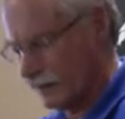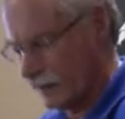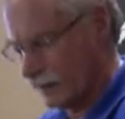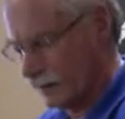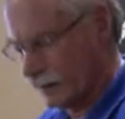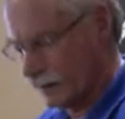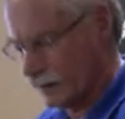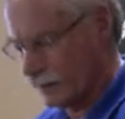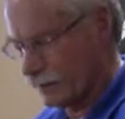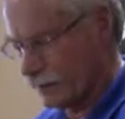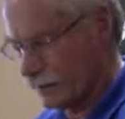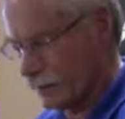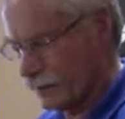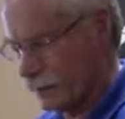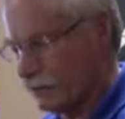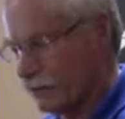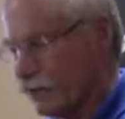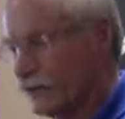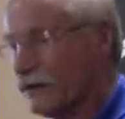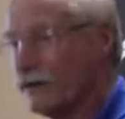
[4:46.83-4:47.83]
I had,
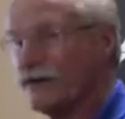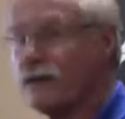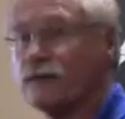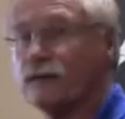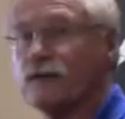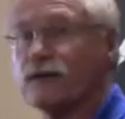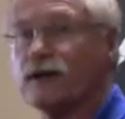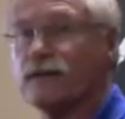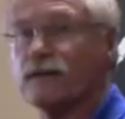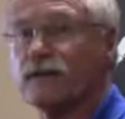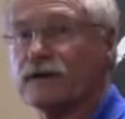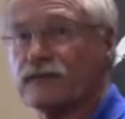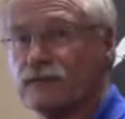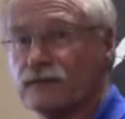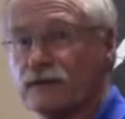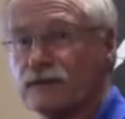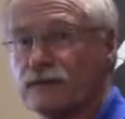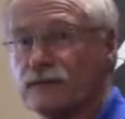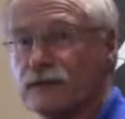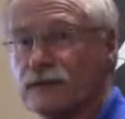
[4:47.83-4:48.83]
when I bought my
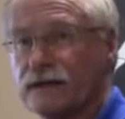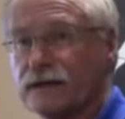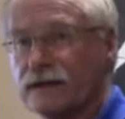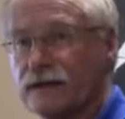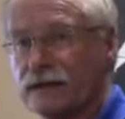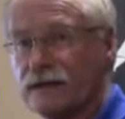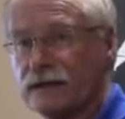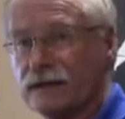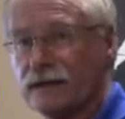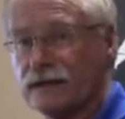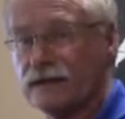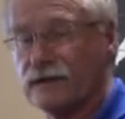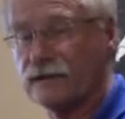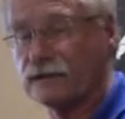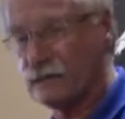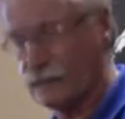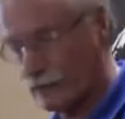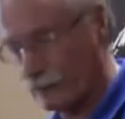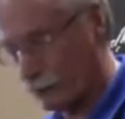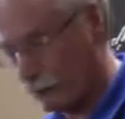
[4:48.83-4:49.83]
first bike, they had
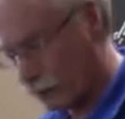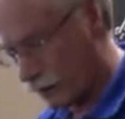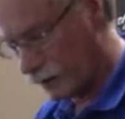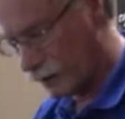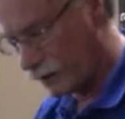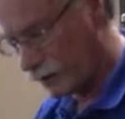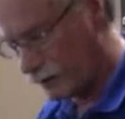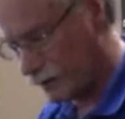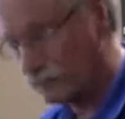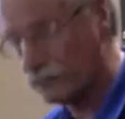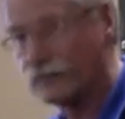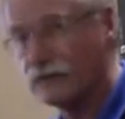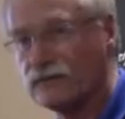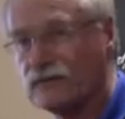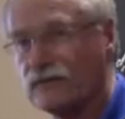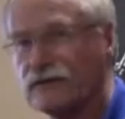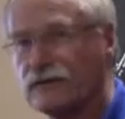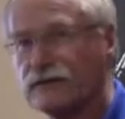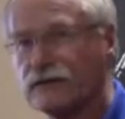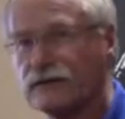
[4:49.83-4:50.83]
given me a box load
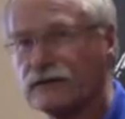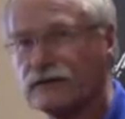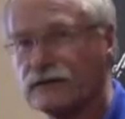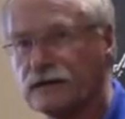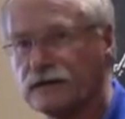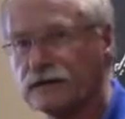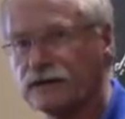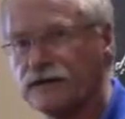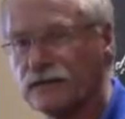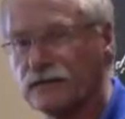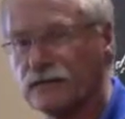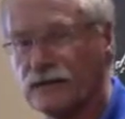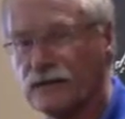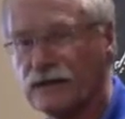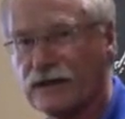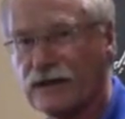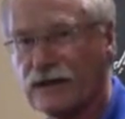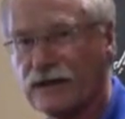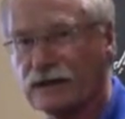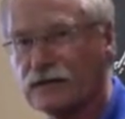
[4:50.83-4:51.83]
of these touch-up
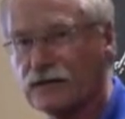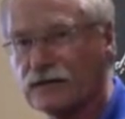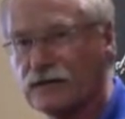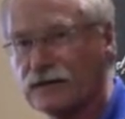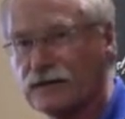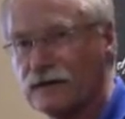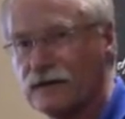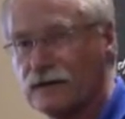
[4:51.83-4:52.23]
cans